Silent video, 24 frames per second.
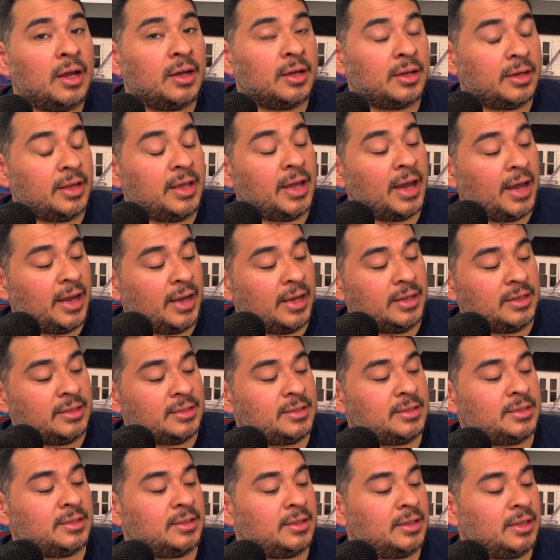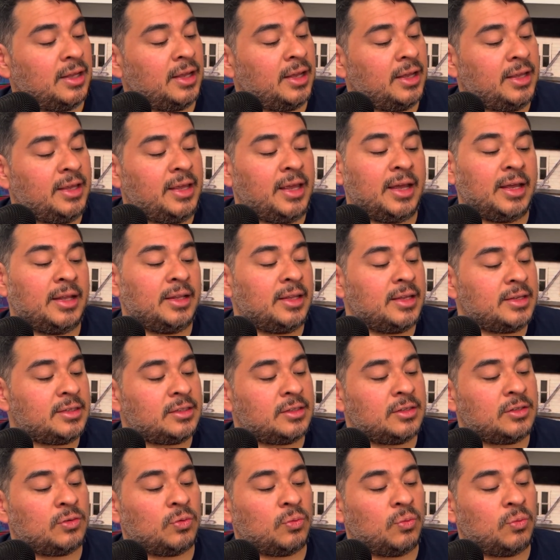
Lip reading: guys, again, this is